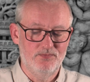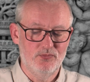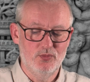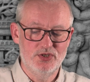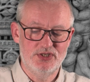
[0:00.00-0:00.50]

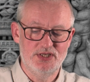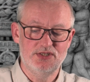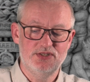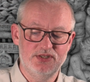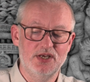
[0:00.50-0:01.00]
which
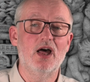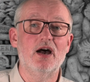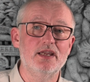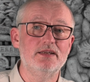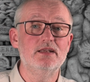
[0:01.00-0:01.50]
is
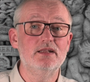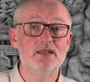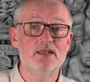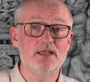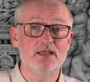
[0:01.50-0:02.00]
denied
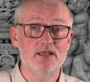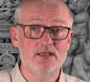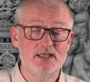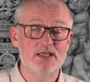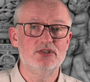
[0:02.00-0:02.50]
in the
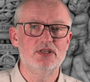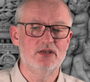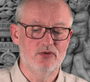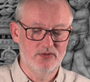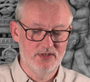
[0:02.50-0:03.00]
teaching
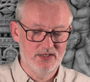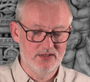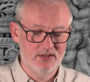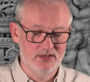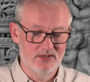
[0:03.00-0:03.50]
or
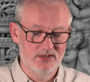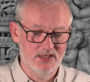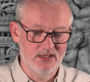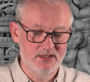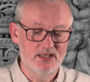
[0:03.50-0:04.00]
the
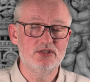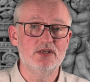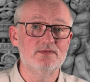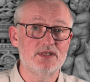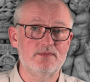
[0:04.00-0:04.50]
teaching
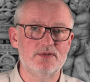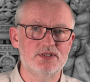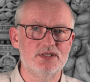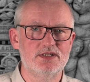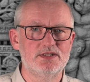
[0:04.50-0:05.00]
of
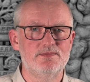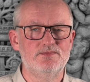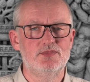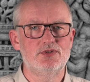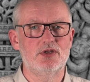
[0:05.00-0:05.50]
selflessness.
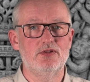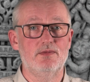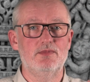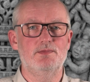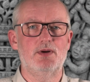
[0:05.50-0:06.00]
So
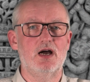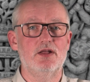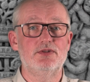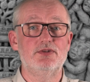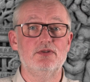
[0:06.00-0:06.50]
the
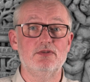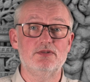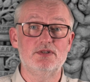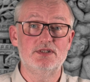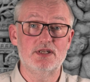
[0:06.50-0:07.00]
path to
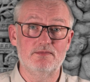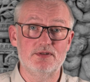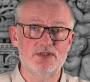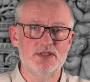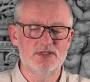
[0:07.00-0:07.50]

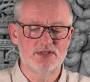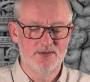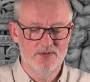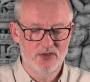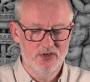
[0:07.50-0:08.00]
selflessness.
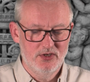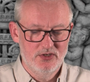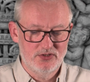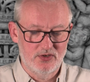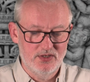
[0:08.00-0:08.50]

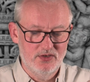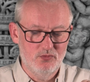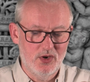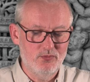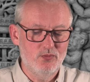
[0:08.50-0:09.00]
So
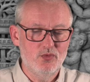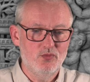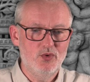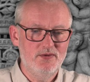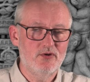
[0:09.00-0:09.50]
when
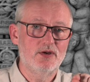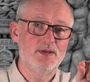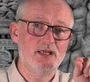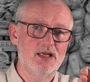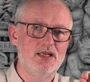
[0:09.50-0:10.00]
we've got to
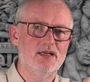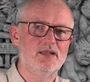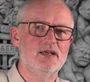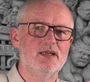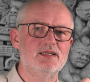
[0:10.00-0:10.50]
be clear
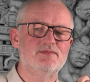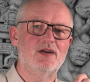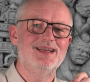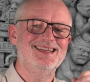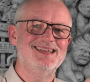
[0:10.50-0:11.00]
that it's
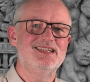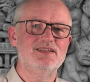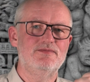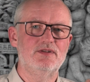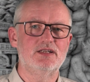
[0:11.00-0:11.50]
very easy
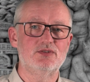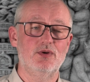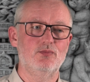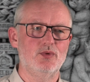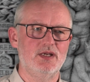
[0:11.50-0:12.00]
for us
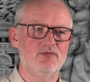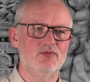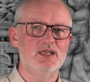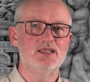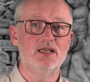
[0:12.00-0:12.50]
when we're
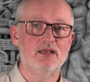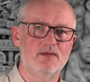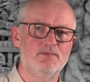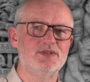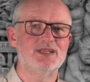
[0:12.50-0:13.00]
reading
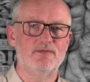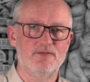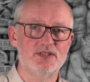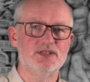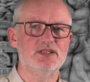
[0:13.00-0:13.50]

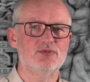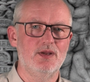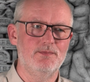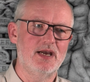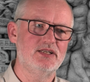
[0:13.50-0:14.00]
selflessness, we
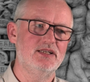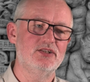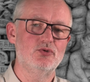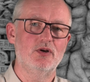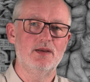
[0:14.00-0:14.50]
imagine it's
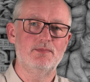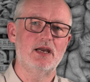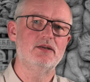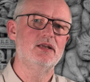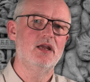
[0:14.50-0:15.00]
talking
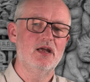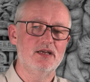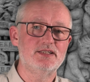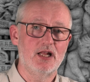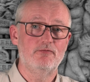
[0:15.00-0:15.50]
about a
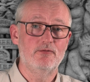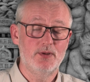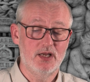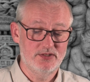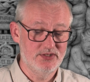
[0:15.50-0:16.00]
self of
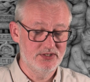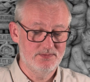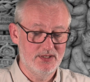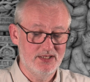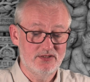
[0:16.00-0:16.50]
persons,
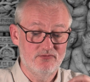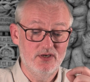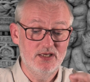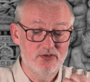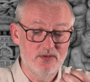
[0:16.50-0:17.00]
but it's
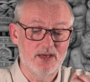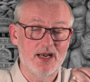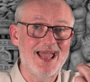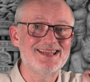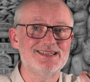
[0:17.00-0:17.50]
really talking about
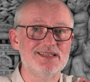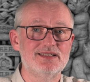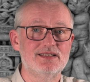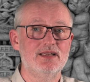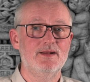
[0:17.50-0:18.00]

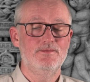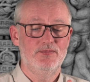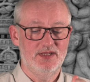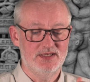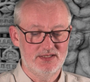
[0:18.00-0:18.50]
essence,
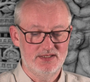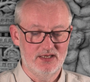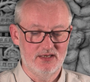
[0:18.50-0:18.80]
this